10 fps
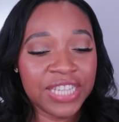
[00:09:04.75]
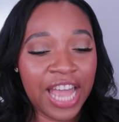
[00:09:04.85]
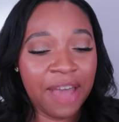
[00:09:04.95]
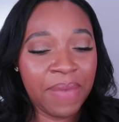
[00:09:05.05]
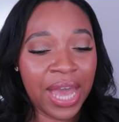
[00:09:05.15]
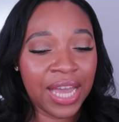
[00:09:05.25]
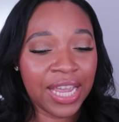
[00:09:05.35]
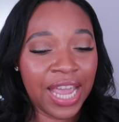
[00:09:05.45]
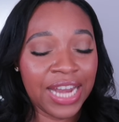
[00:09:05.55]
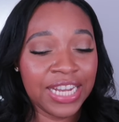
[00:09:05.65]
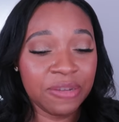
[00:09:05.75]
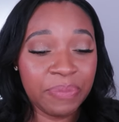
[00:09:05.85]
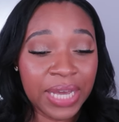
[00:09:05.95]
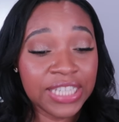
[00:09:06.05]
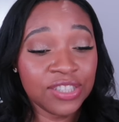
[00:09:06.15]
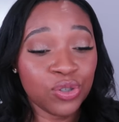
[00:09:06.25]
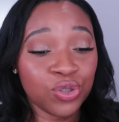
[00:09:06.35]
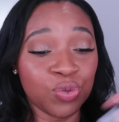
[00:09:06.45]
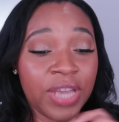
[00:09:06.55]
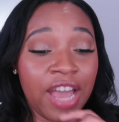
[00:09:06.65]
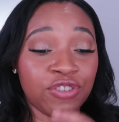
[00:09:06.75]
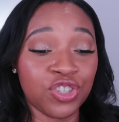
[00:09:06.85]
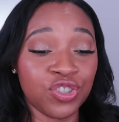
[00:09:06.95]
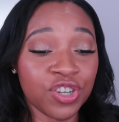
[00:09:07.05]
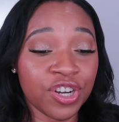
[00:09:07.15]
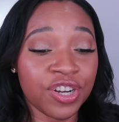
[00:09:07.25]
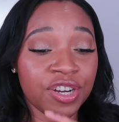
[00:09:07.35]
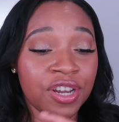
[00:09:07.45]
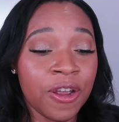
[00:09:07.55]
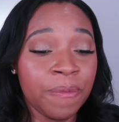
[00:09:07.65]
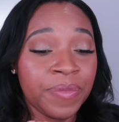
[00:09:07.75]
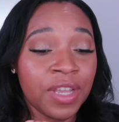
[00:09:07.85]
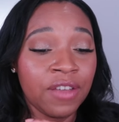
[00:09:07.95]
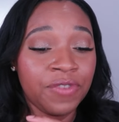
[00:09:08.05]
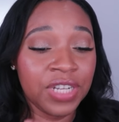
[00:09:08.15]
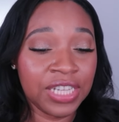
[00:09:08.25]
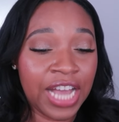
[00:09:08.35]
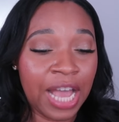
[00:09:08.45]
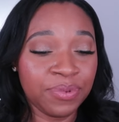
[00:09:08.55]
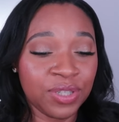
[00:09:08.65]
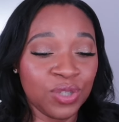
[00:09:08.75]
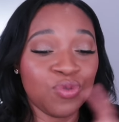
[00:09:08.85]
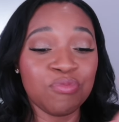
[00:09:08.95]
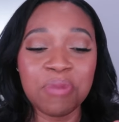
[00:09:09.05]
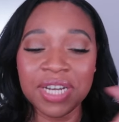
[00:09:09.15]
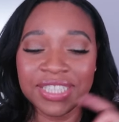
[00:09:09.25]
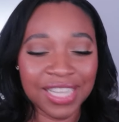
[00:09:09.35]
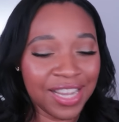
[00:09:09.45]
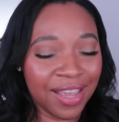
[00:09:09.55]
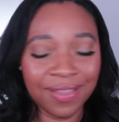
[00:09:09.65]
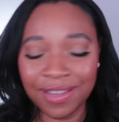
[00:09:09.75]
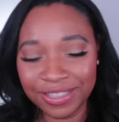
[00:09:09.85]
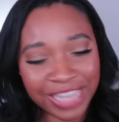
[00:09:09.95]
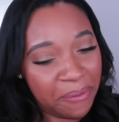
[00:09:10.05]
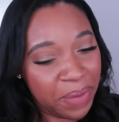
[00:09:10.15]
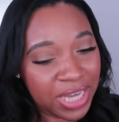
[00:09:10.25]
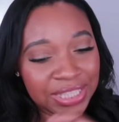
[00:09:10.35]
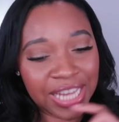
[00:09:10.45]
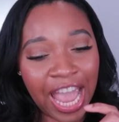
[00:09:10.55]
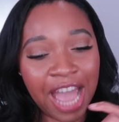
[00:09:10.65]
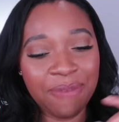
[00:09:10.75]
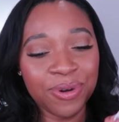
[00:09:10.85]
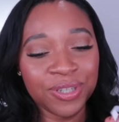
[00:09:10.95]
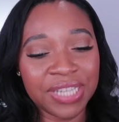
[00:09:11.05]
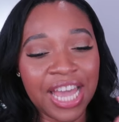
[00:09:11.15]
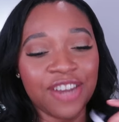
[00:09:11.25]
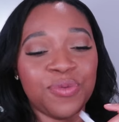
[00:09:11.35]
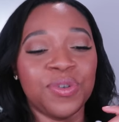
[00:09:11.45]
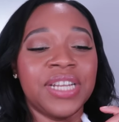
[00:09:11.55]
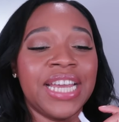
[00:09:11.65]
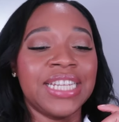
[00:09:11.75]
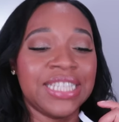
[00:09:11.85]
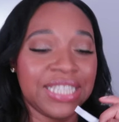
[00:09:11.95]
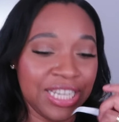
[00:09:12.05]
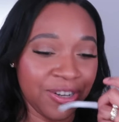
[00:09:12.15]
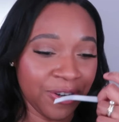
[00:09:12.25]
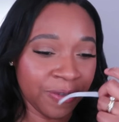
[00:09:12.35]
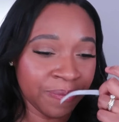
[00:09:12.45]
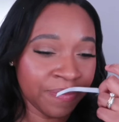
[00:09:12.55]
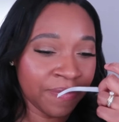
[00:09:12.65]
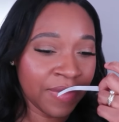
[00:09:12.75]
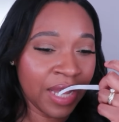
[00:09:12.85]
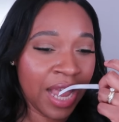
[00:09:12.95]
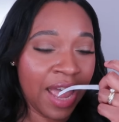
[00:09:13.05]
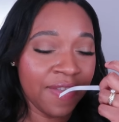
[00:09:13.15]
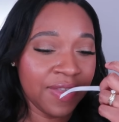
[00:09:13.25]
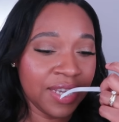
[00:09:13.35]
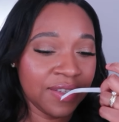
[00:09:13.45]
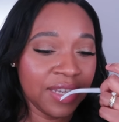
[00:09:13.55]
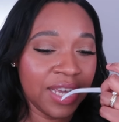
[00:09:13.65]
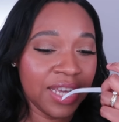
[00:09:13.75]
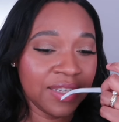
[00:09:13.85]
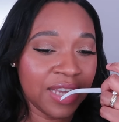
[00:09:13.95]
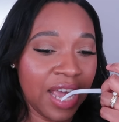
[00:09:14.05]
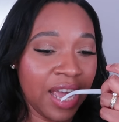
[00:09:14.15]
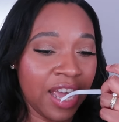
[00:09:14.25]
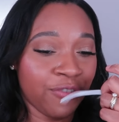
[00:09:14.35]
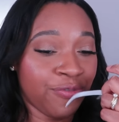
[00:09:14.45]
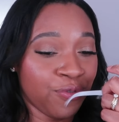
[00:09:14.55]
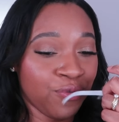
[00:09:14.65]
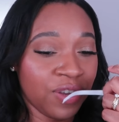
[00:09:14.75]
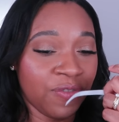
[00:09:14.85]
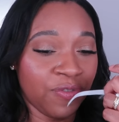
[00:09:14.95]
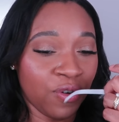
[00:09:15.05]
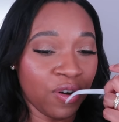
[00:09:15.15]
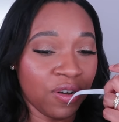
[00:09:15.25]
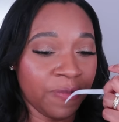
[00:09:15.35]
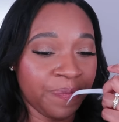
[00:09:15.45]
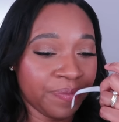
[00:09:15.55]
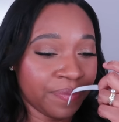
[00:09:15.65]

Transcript: sandback. And in the base notes, we have sugar, vanilla absolute, musk again. There's that musk, amber, sandalwood, and cedar. And this is a fruity floral.